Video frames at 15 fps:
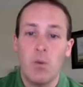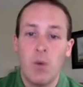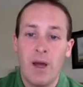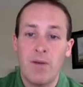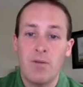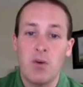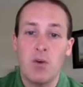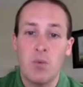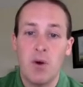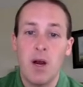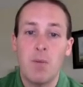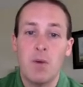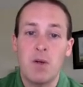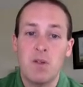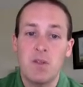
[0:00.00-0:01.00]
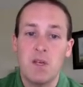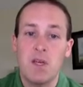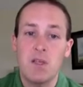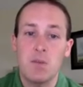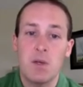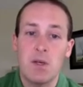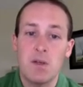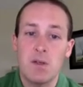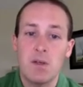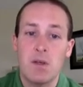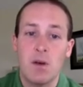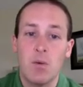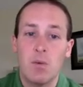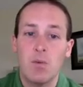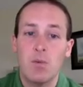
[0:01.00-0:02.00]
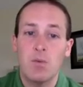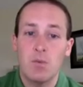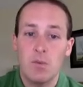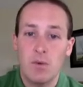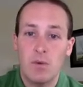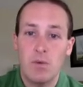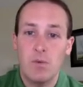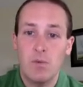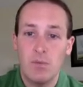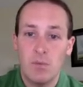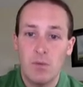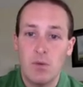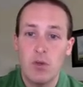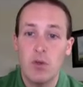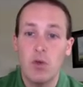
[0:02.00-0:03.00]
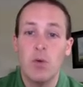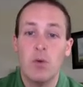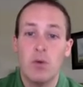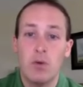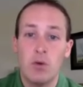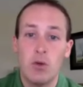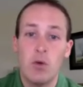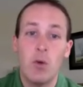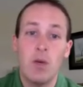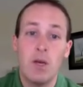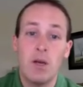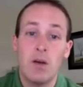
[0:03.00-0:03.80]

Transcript: after your primary assessment is, doing